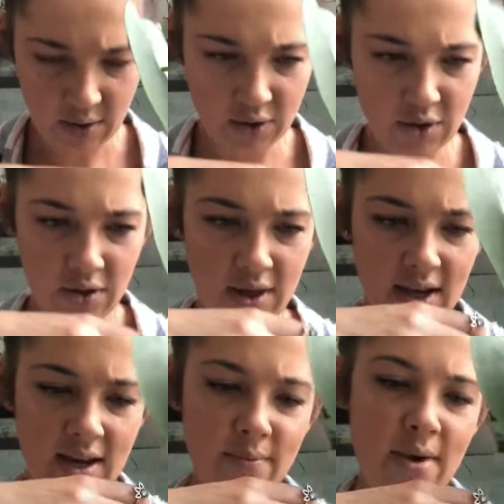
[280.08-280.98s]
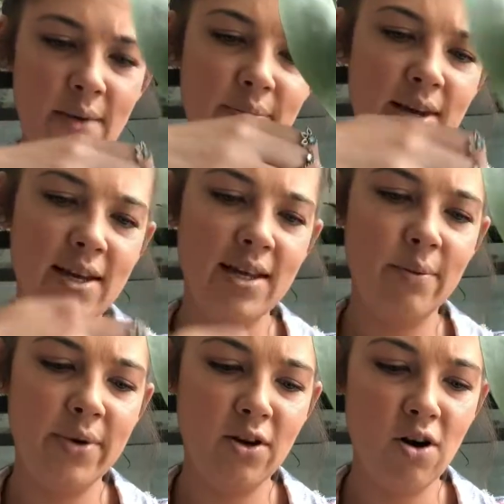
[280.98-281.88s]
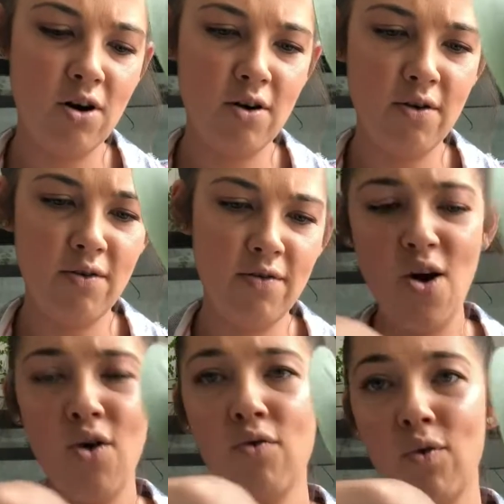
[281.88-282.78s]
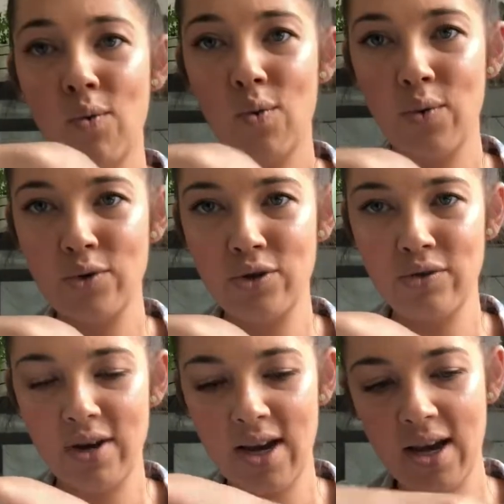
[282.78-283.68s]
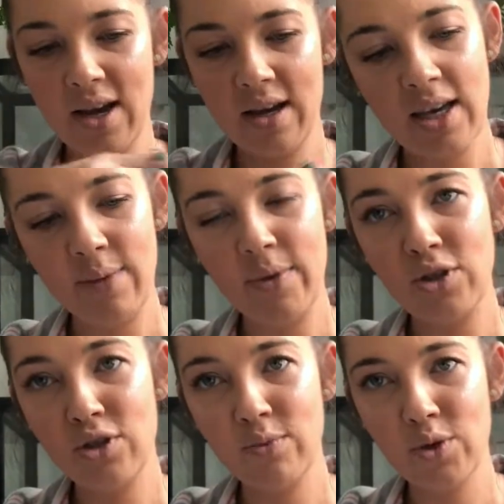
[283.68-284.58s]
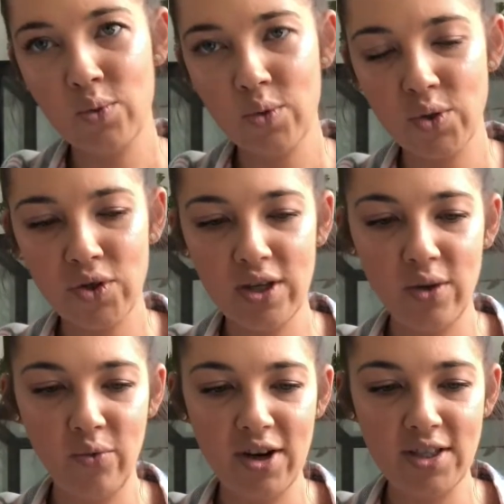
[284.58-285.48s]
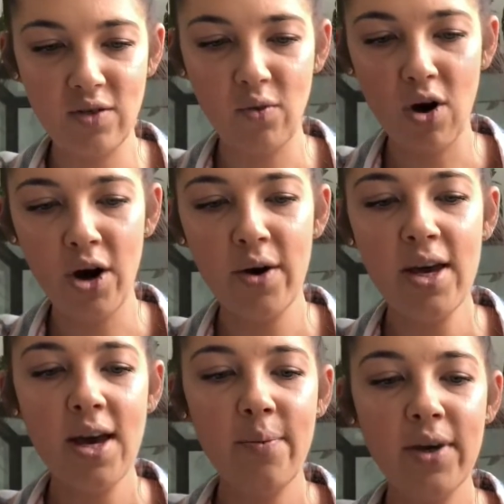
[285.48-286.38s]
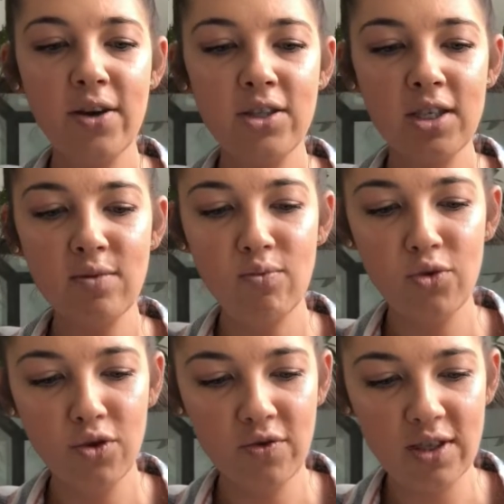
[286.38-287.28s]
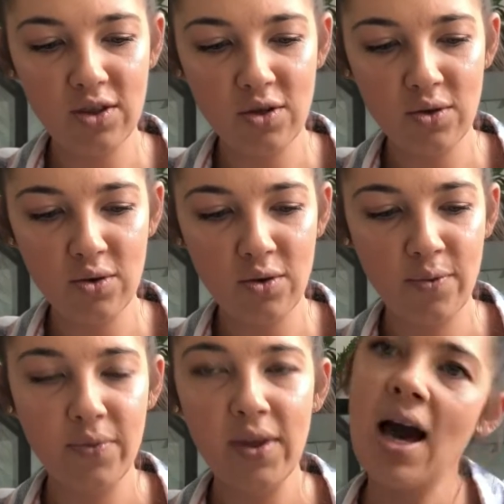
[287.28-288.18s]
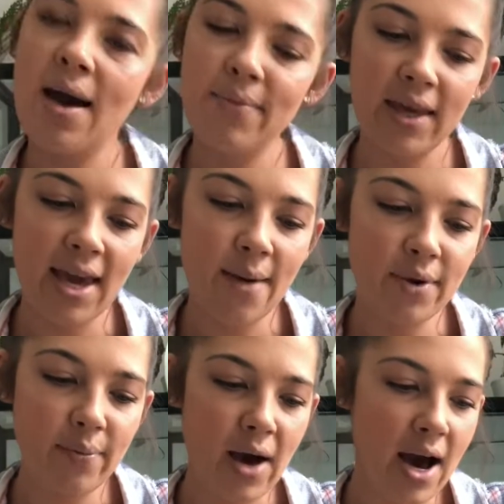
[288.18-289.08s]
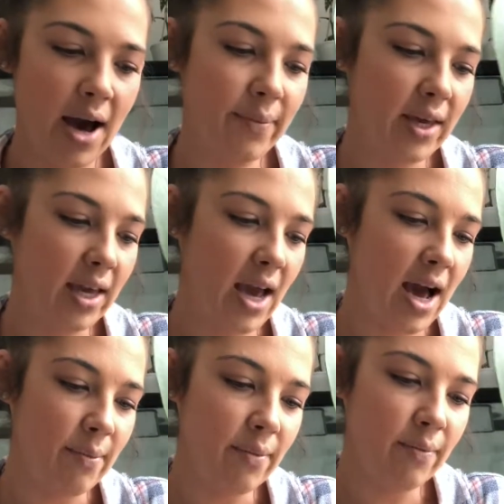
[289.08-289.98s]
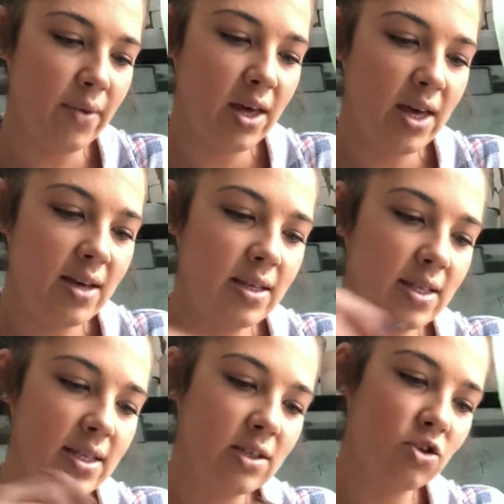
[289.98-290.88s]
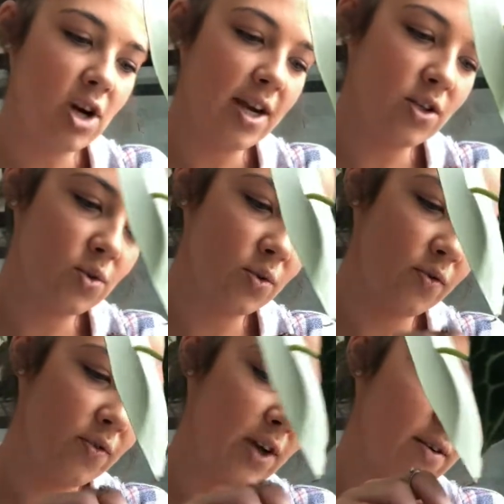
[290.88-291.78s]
also think it might be a little bit of overwatering, keeping too much water in the reservoir. Because it's moved into the cabinet behind me, I'm still trying to sort of figure